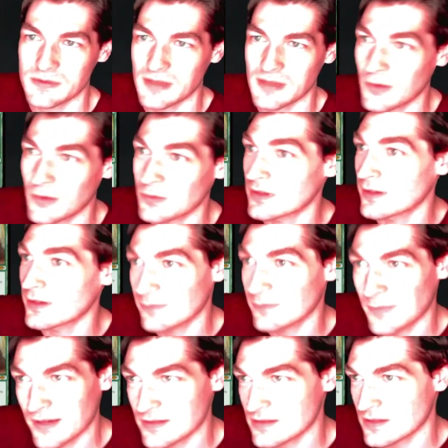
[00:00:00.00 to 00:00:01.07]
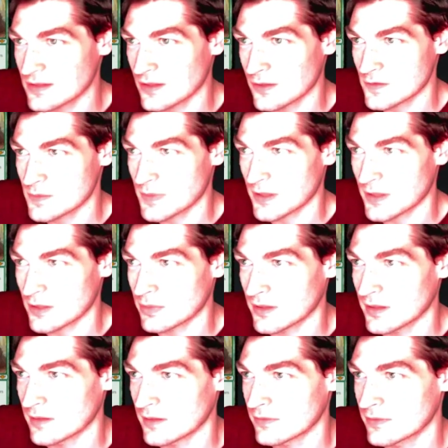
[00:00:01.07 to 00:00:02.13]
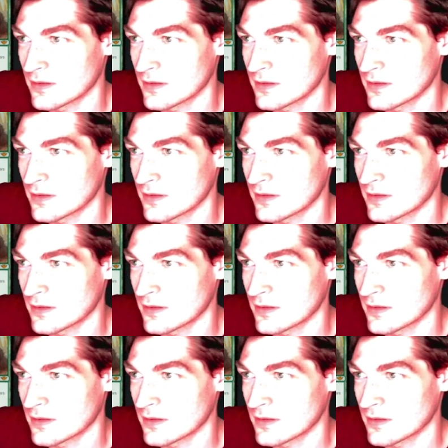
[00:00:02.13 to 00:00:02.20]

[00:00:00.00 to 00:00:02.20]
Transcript: I would love Mind Stone, Spire Bluff,